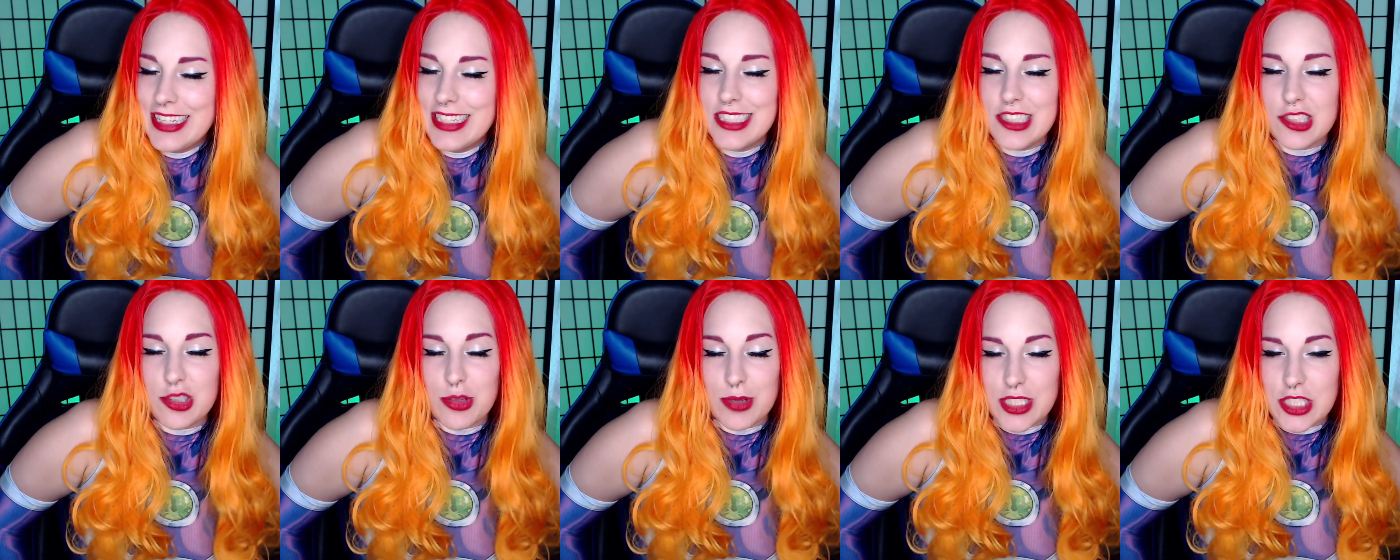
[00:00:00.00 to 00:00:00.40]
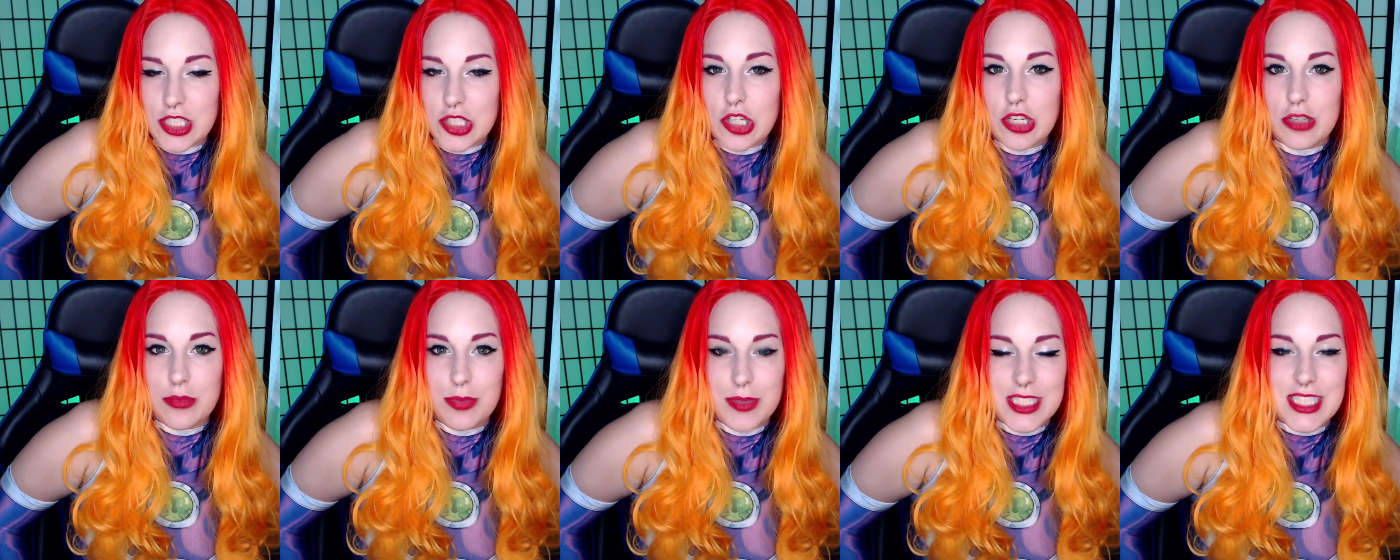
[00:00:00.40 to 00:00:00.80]
Twitch
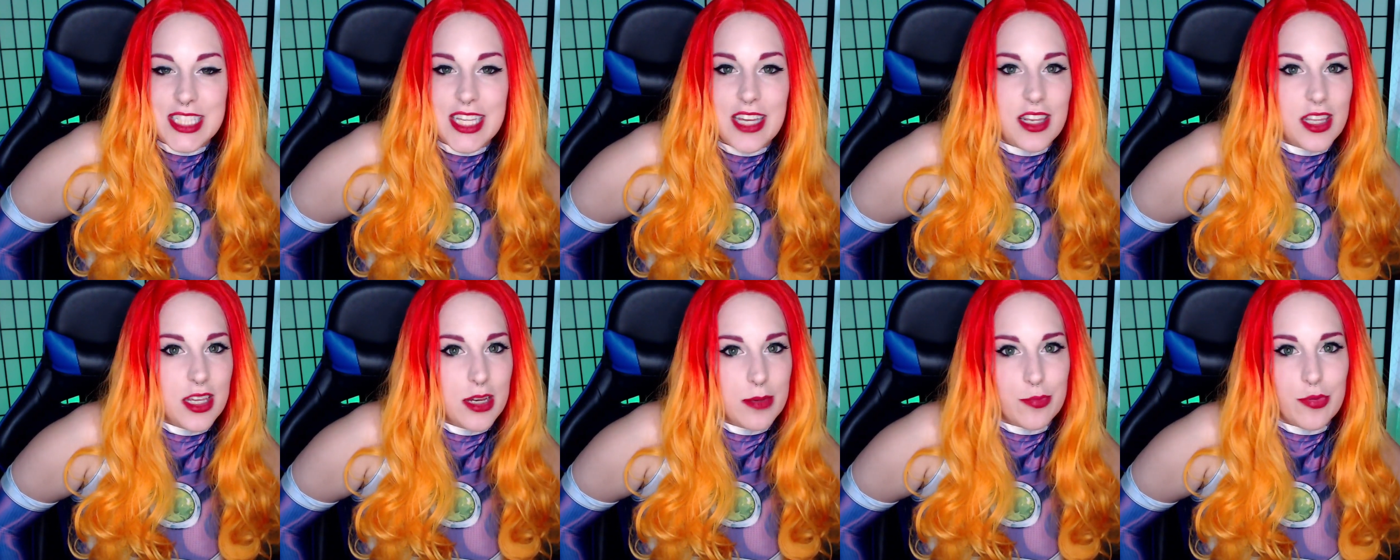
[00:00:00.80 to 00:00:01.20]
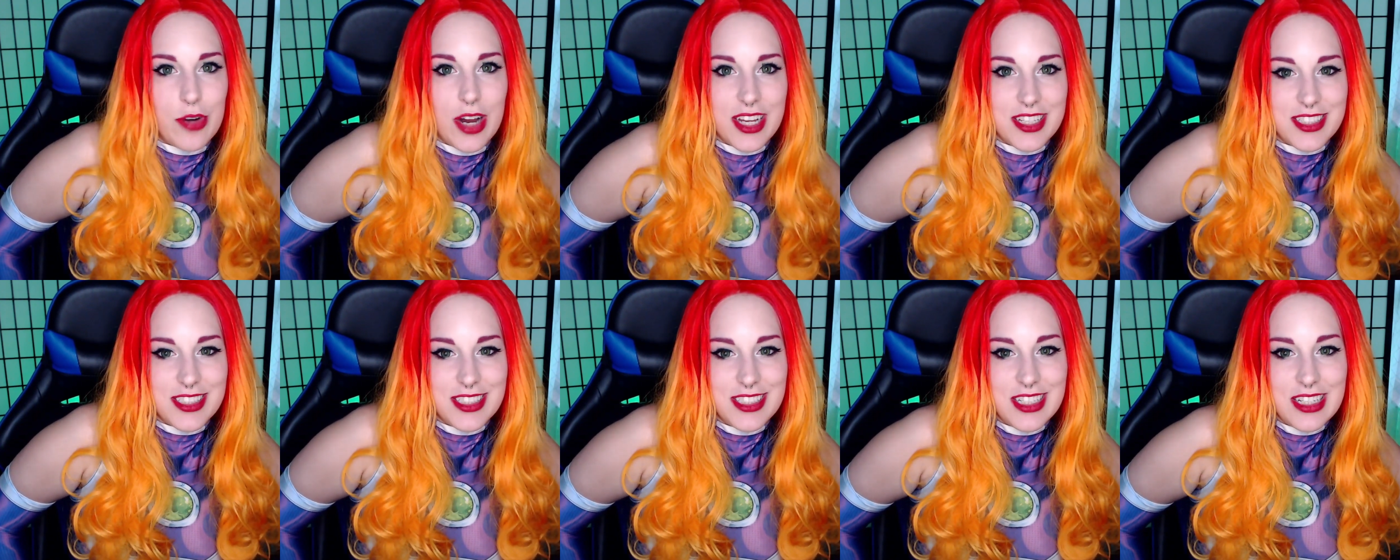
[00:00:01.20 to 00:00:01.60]
could be setting a
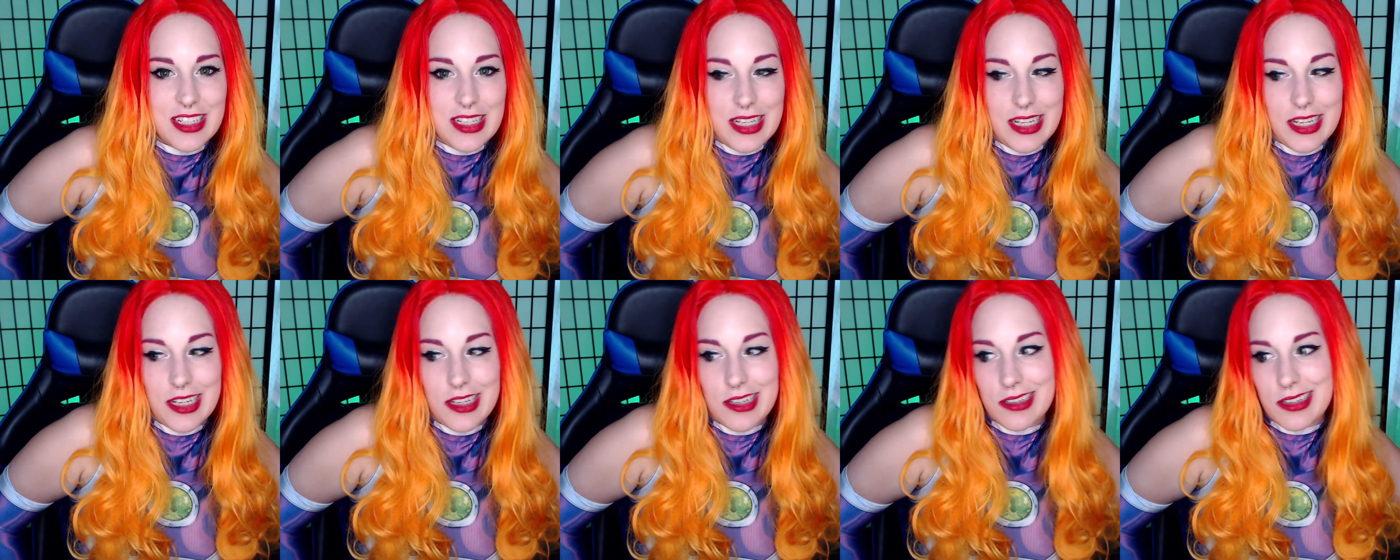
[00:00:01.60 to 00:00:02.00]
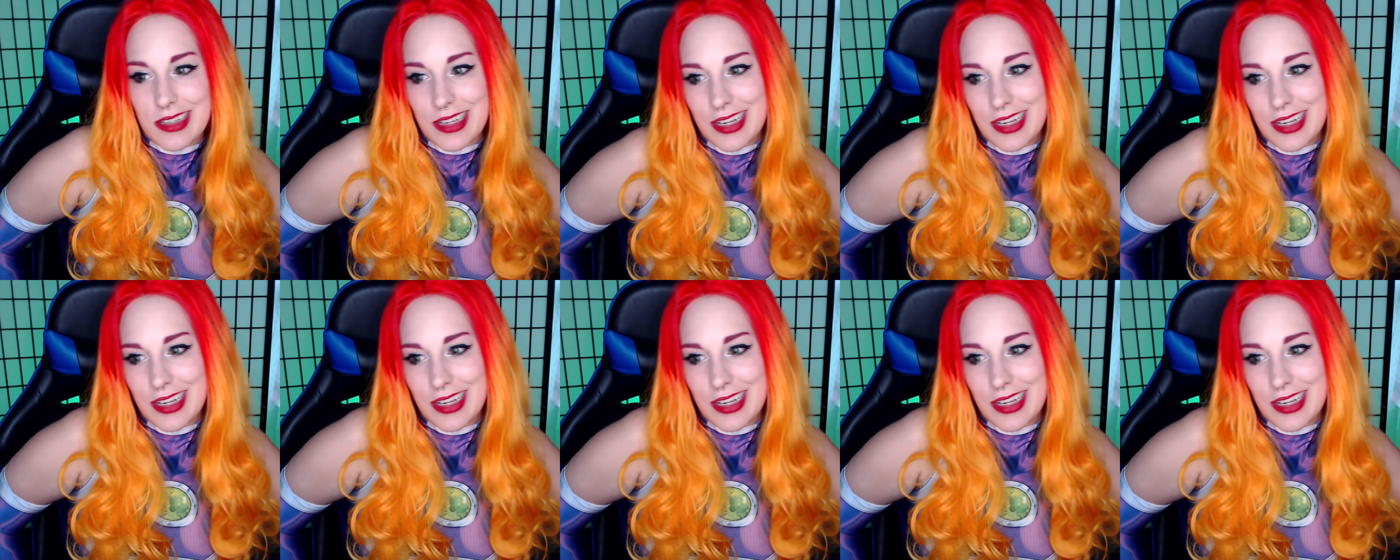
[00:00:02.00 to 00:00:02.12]
precedent here,